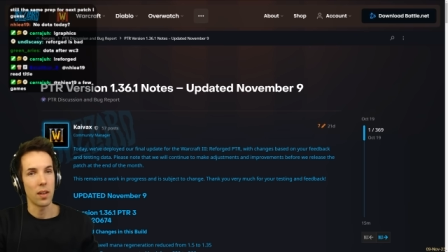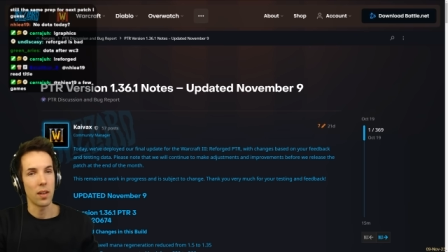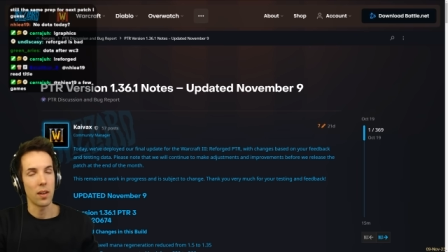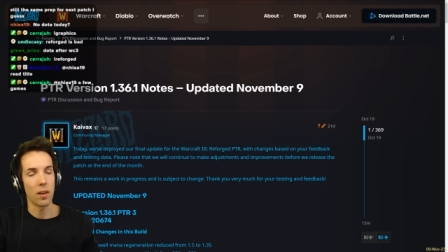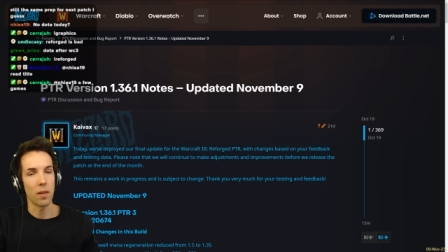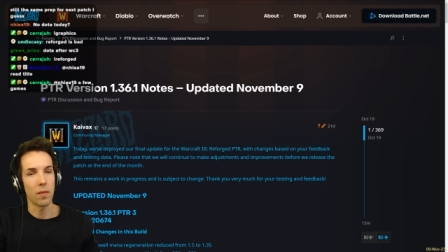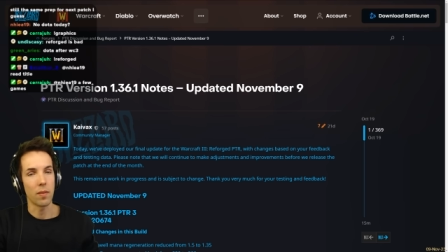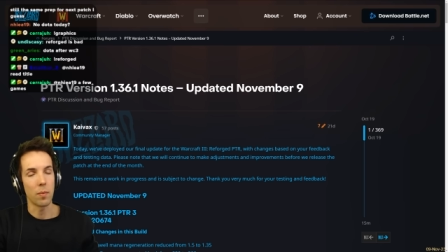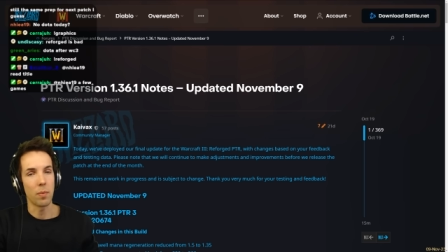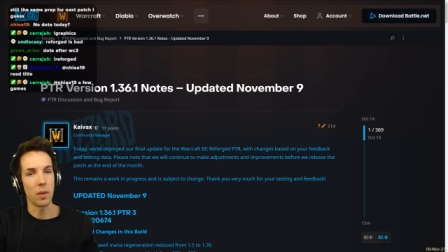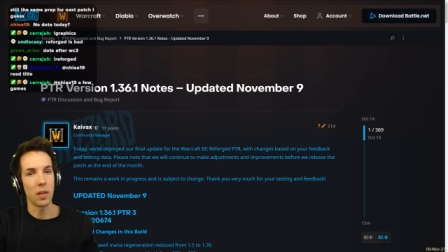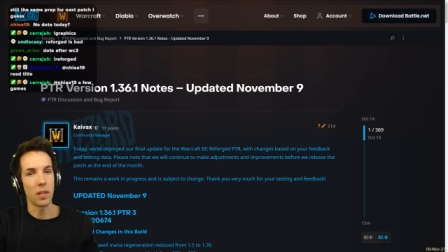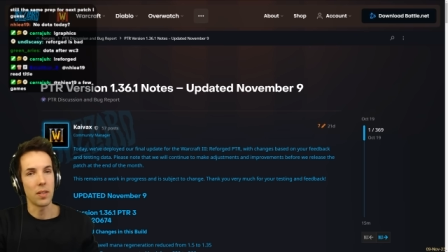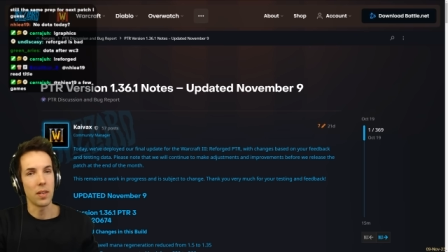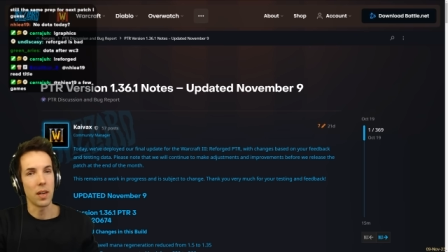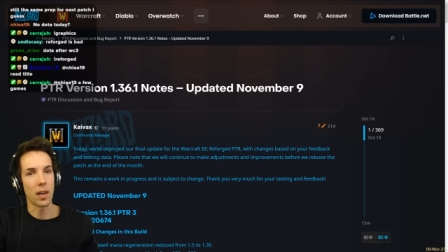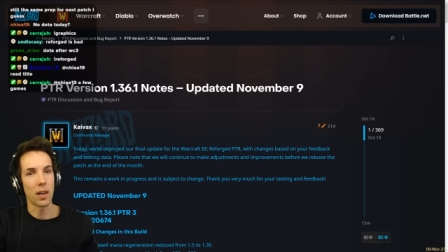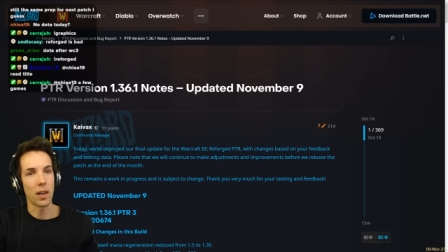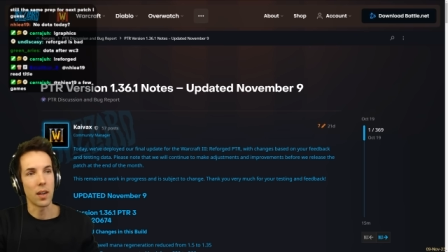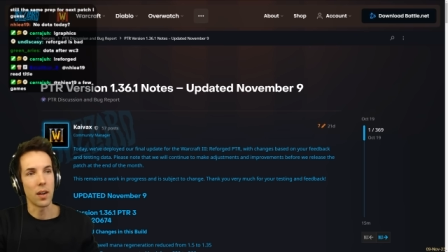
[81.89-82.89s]
of the
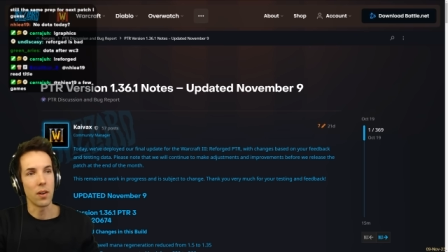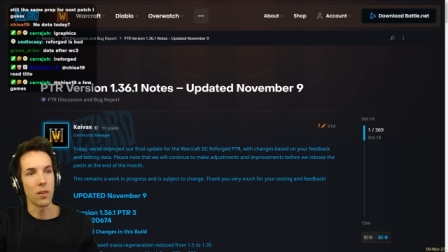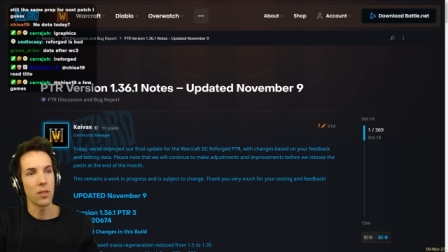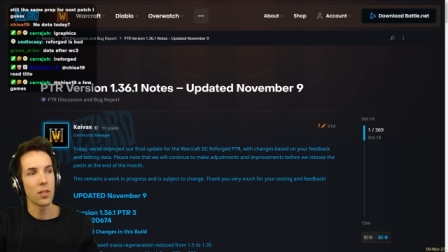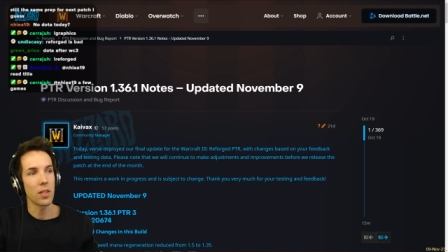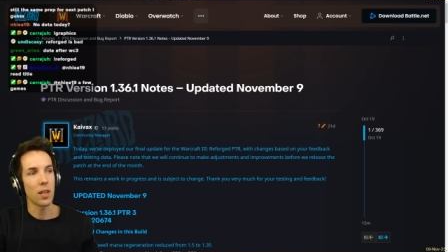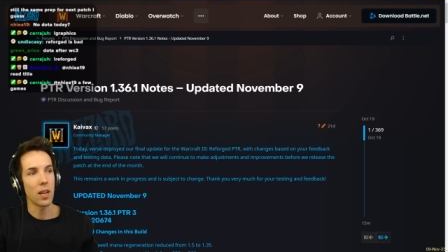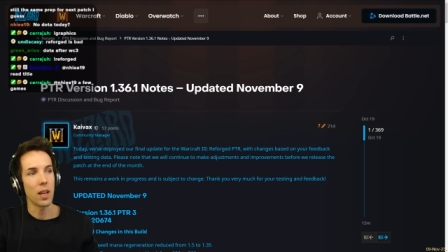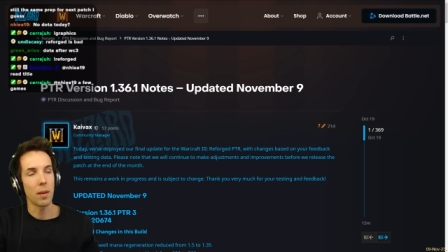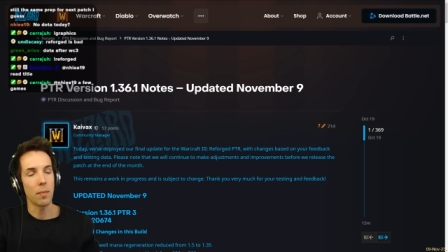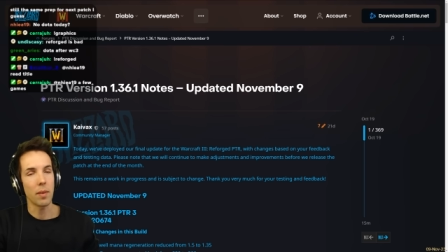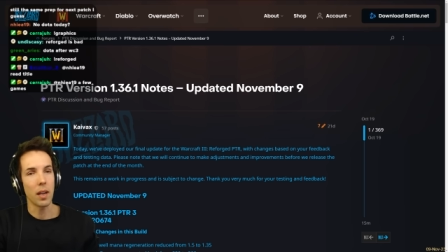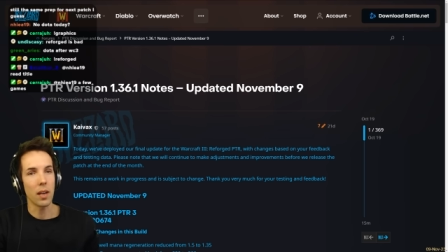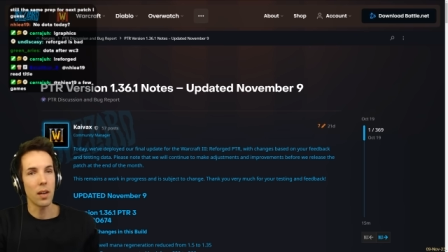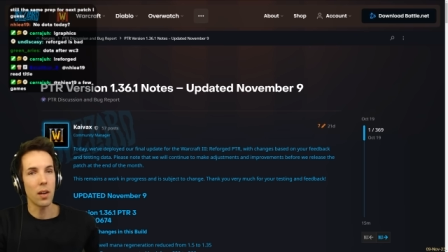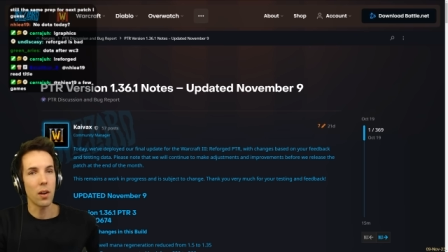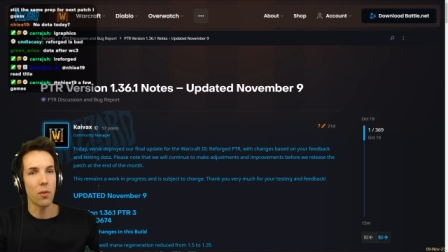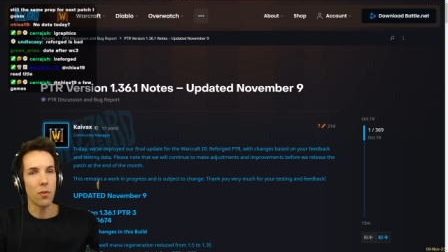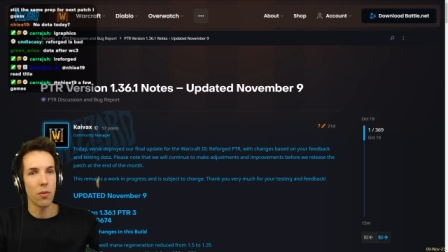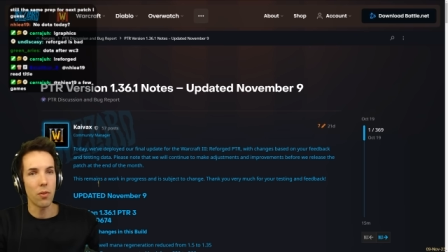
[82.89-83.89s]
PTR notes, and I'm going to
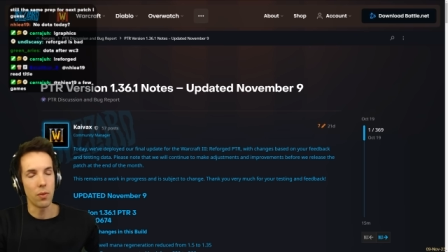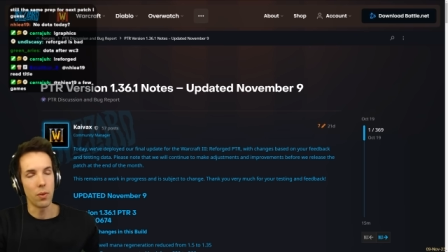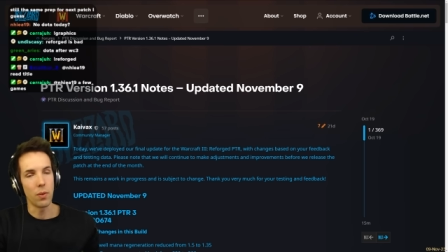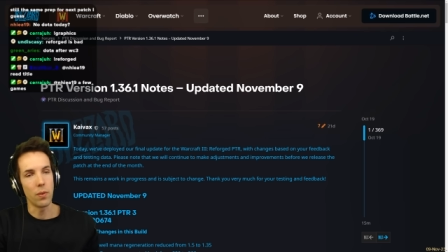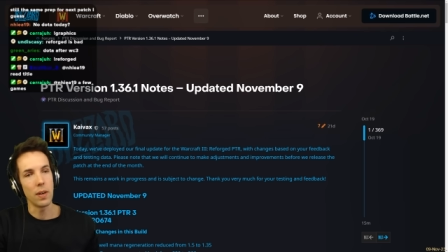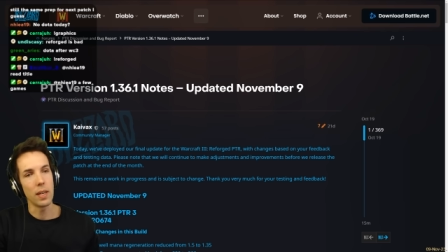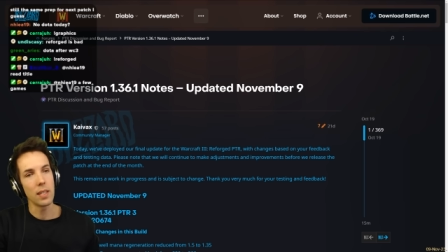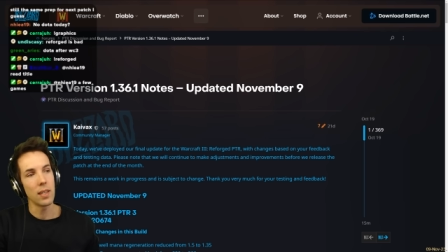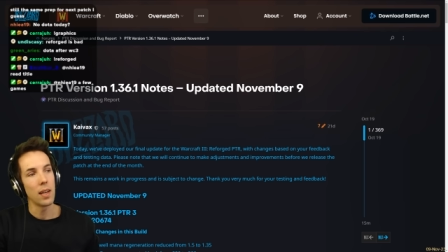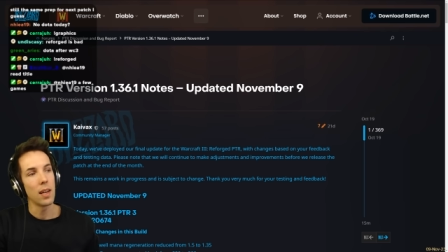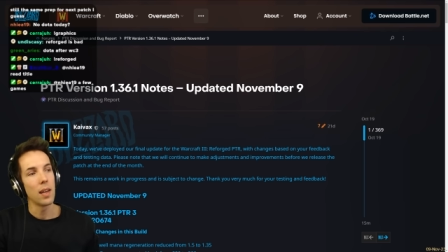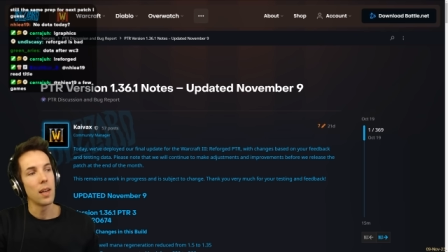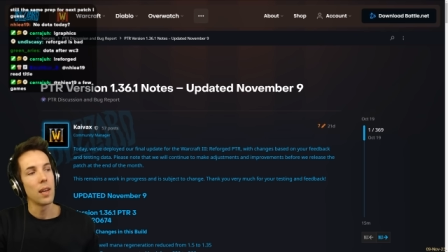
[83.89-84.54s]
go through it.